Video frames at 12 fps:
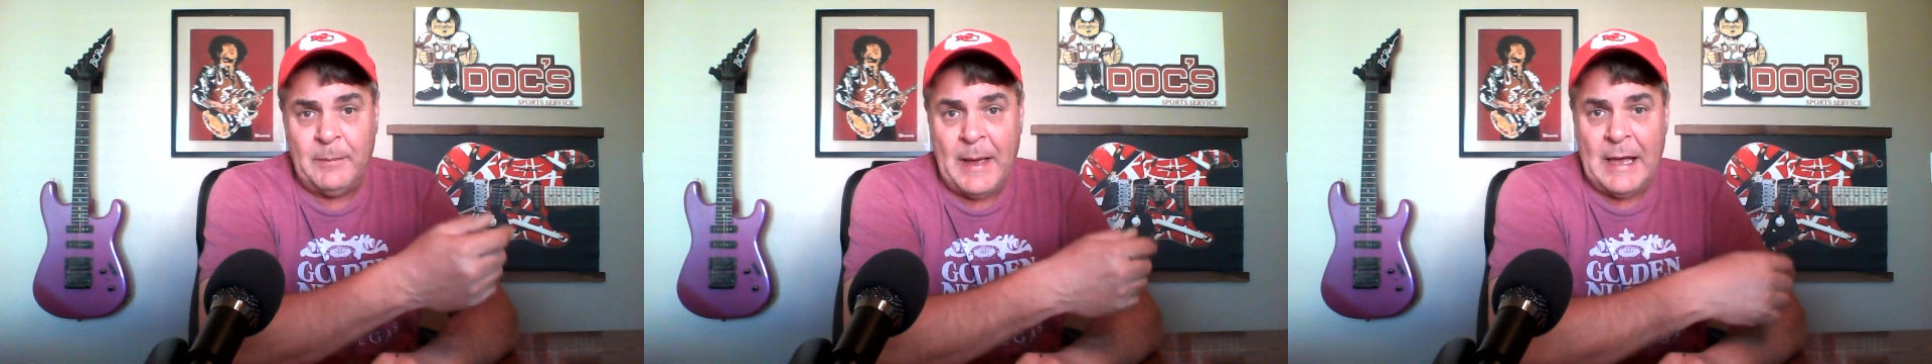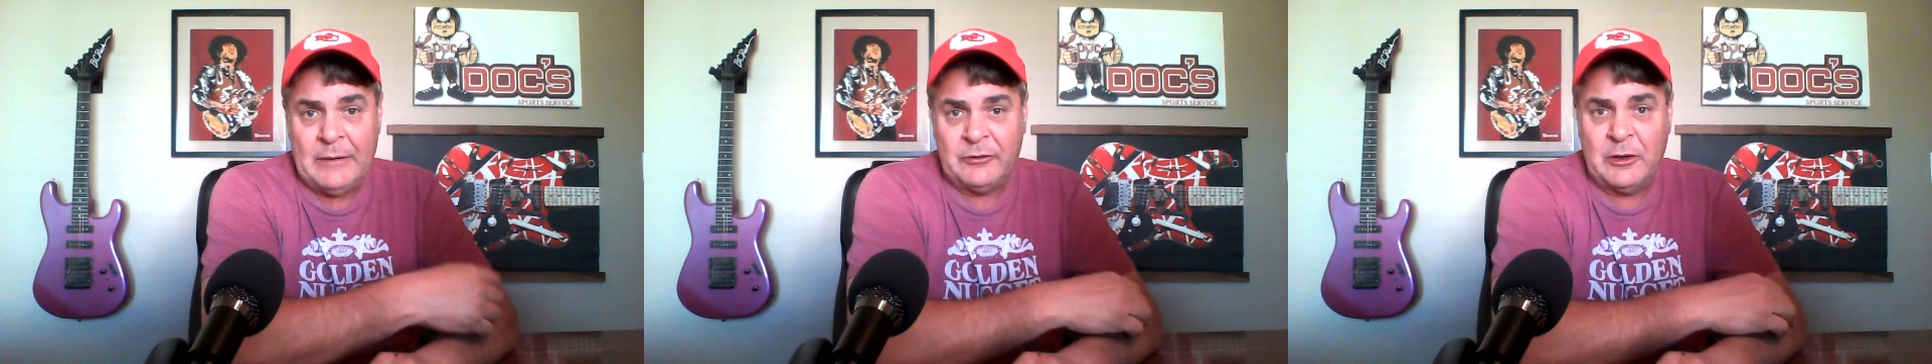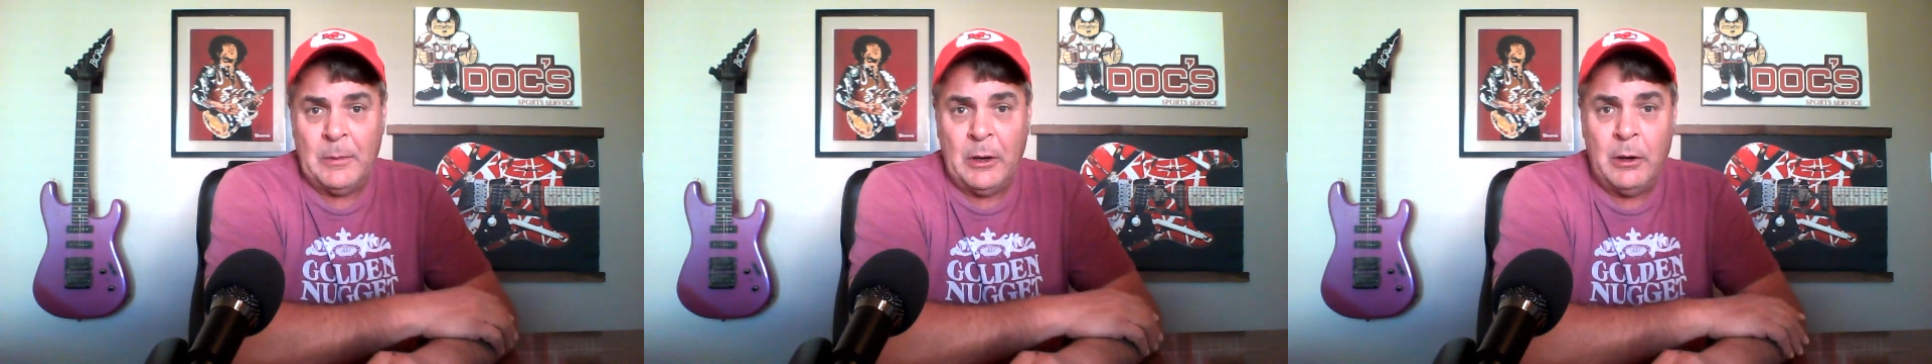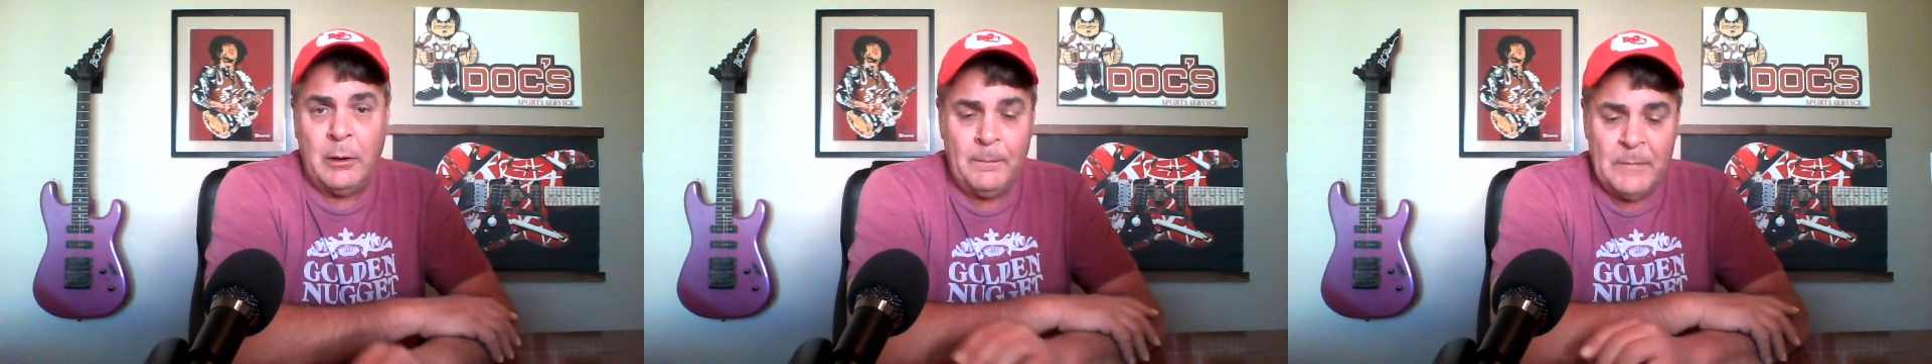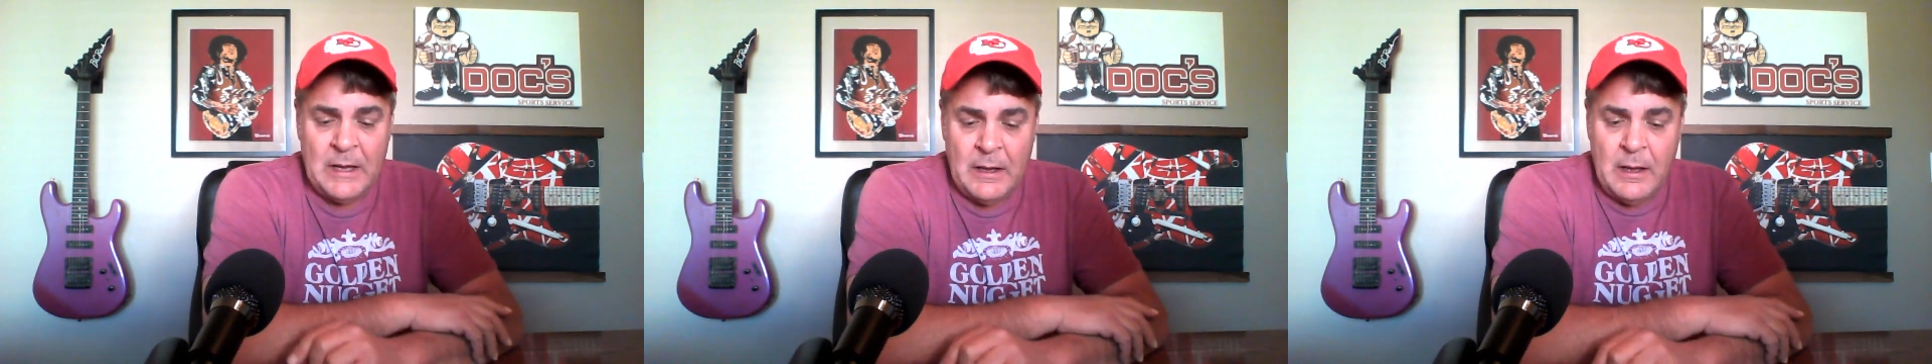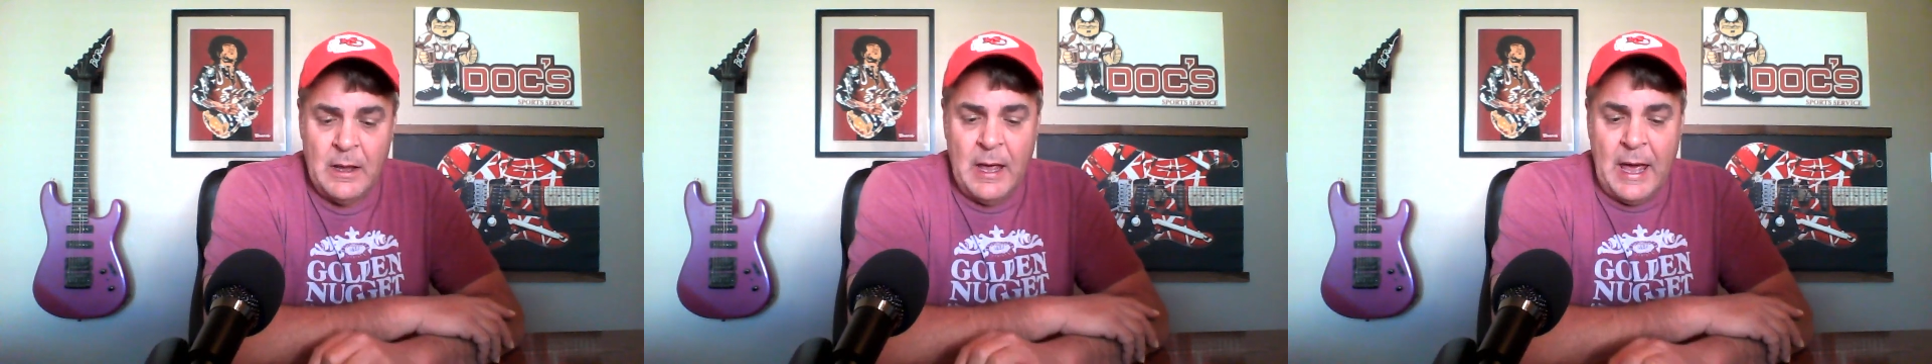basketball
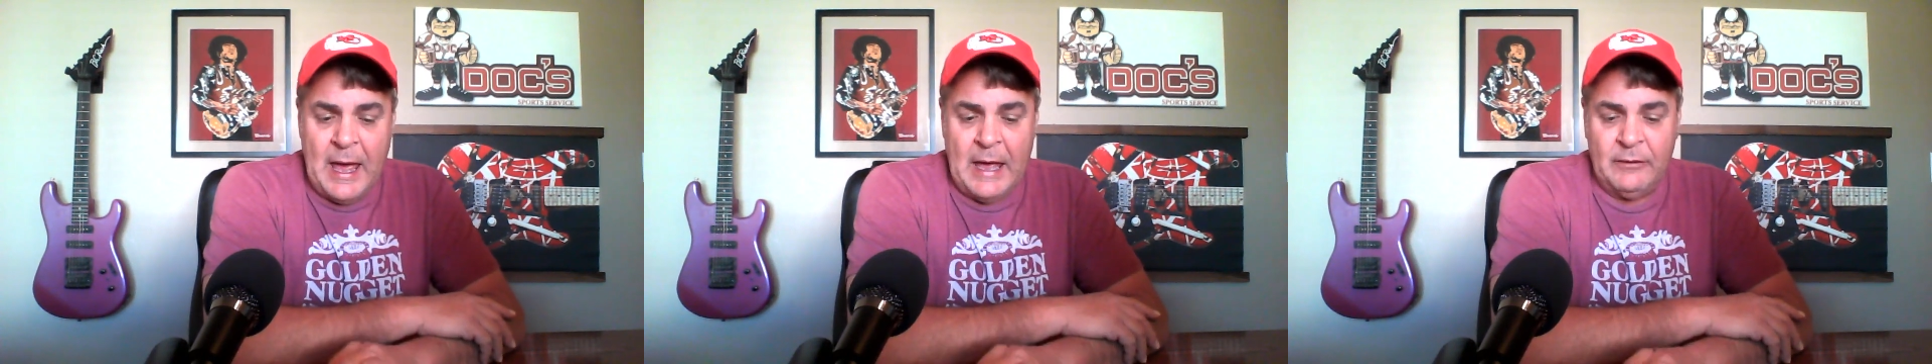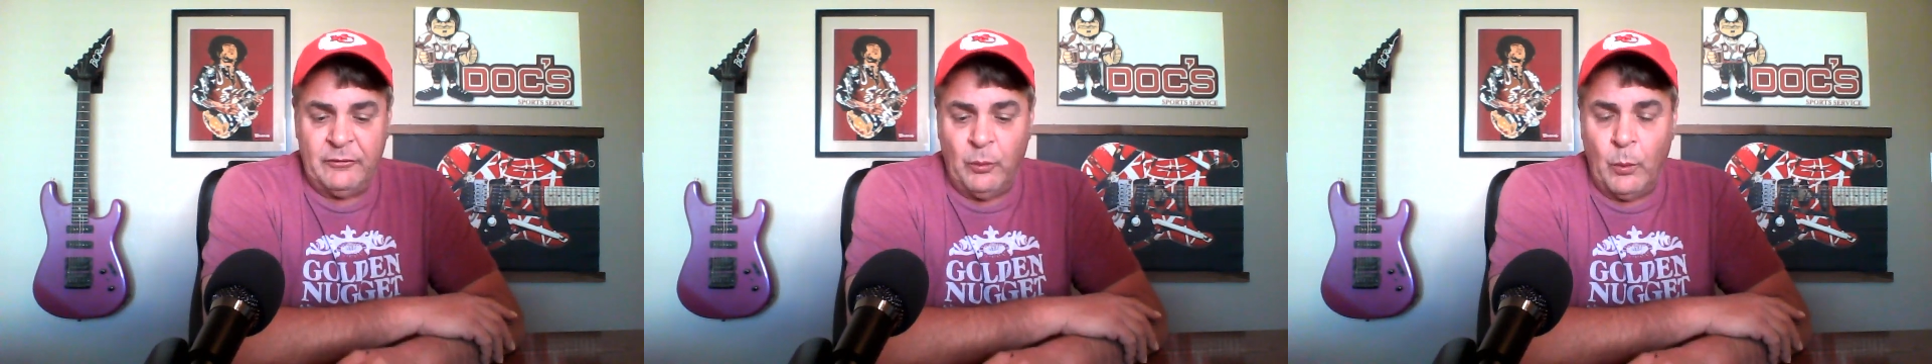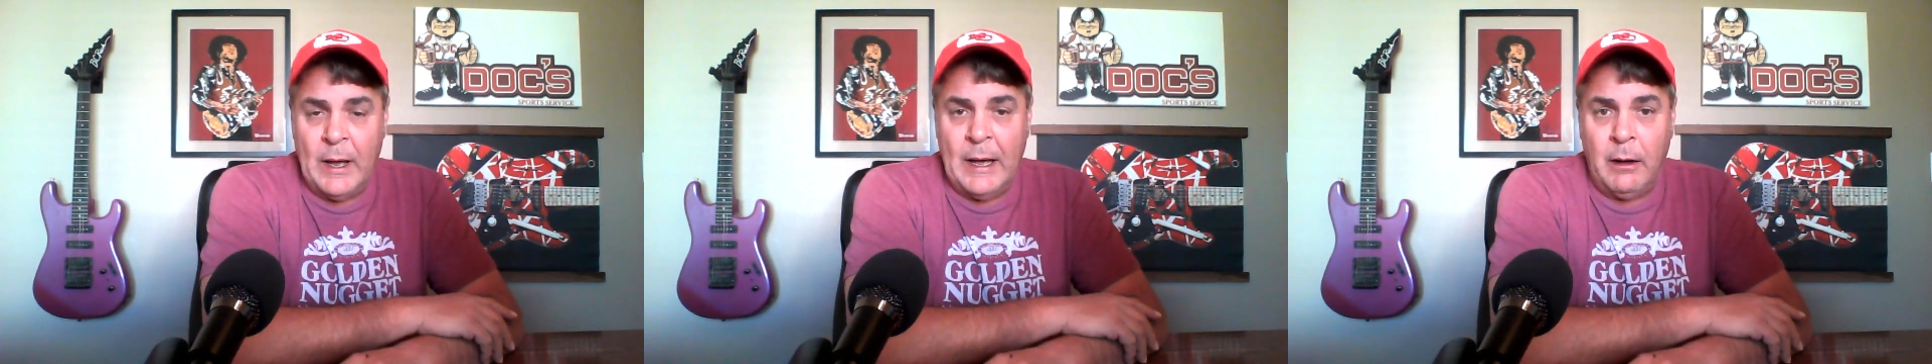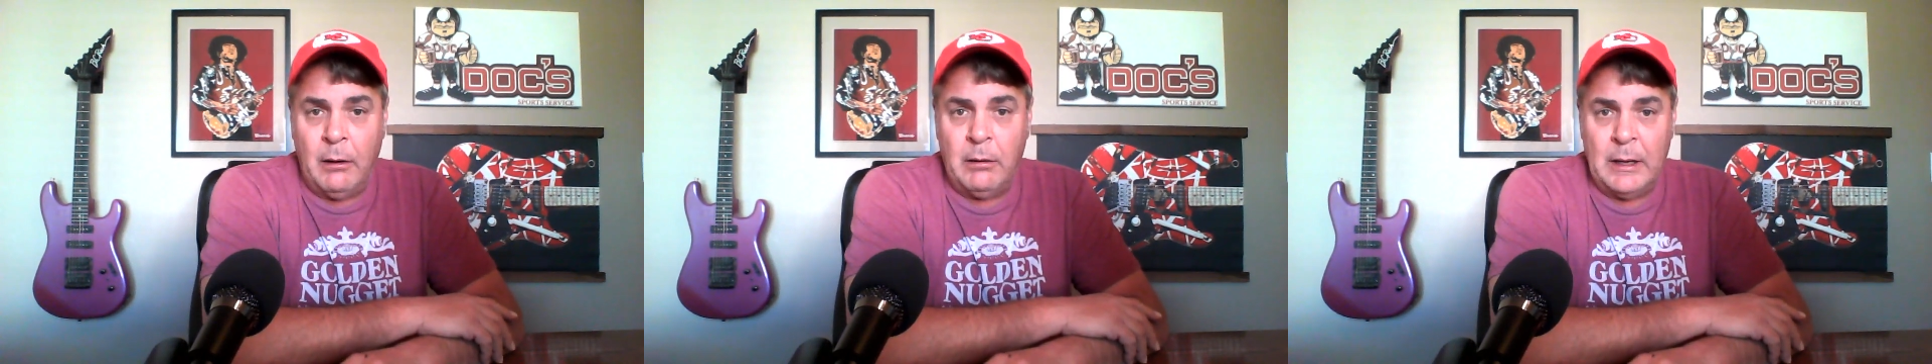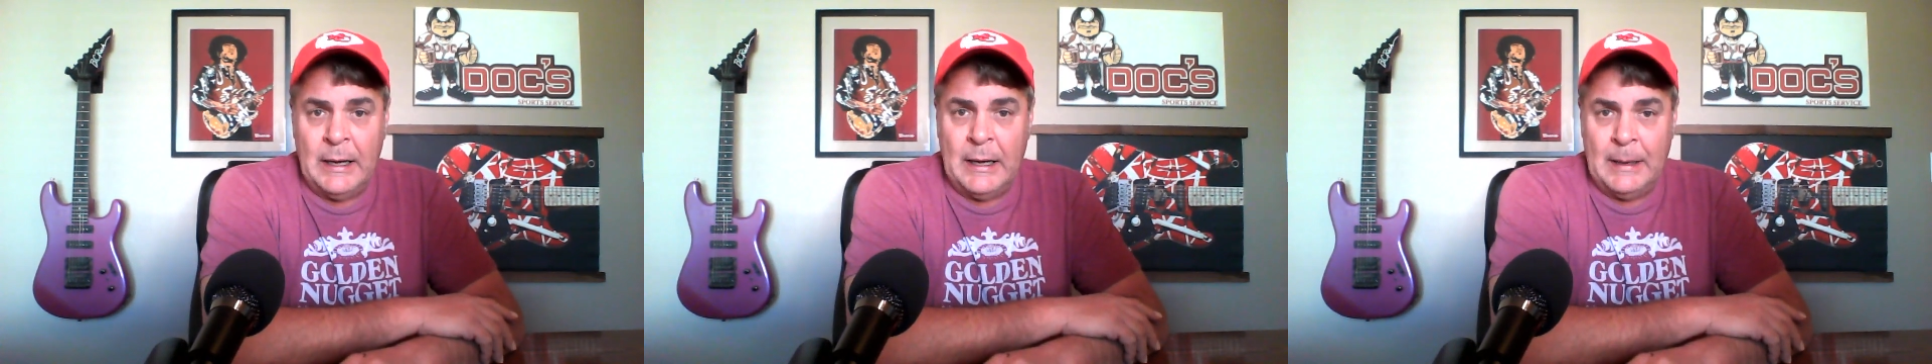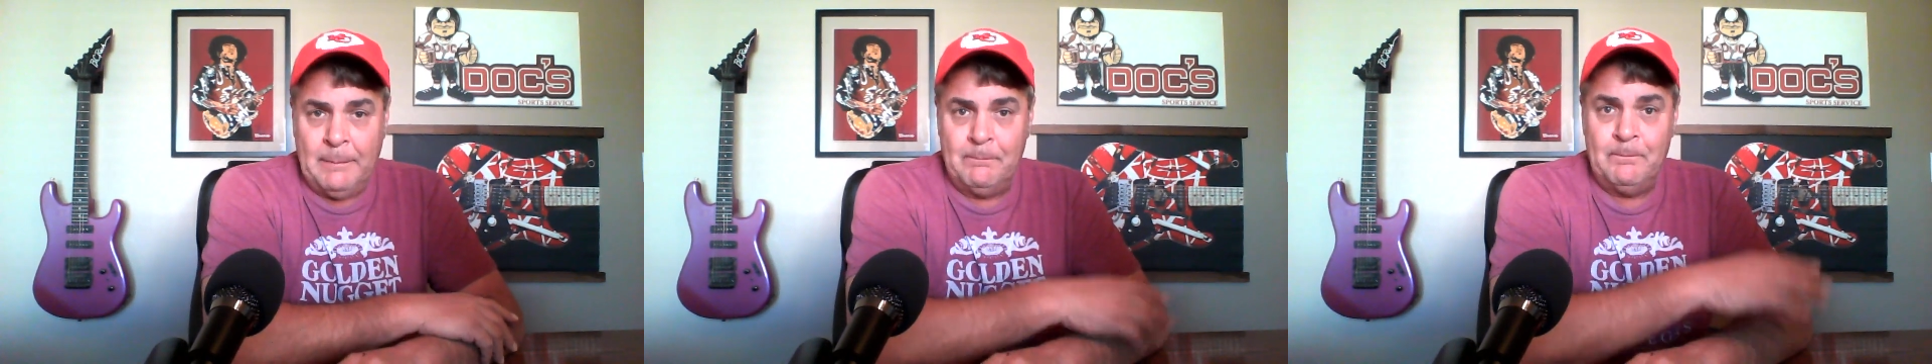as well.
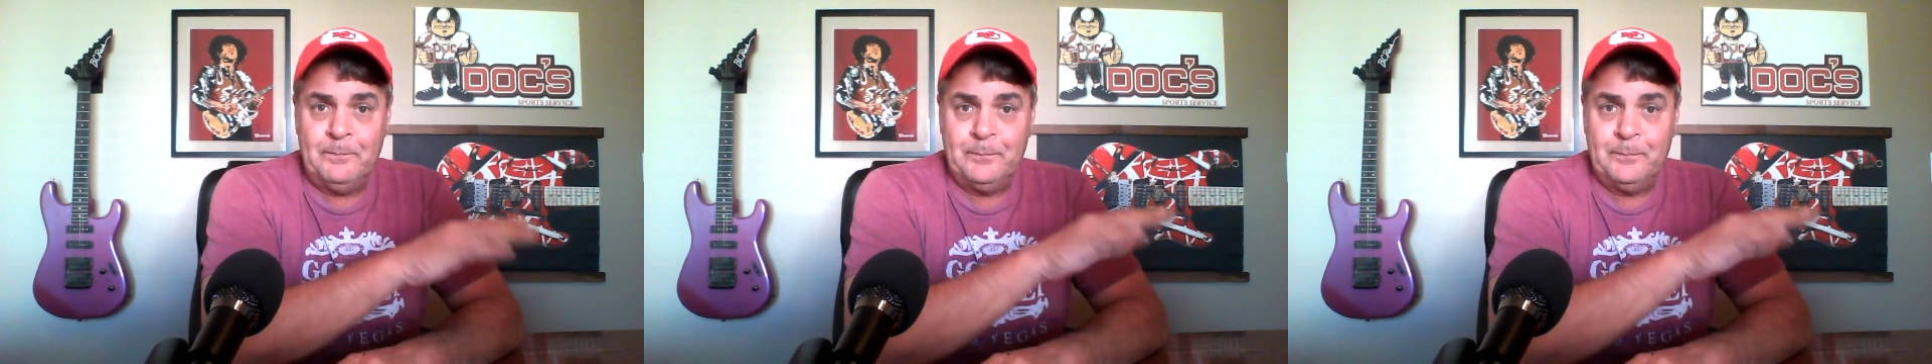Um,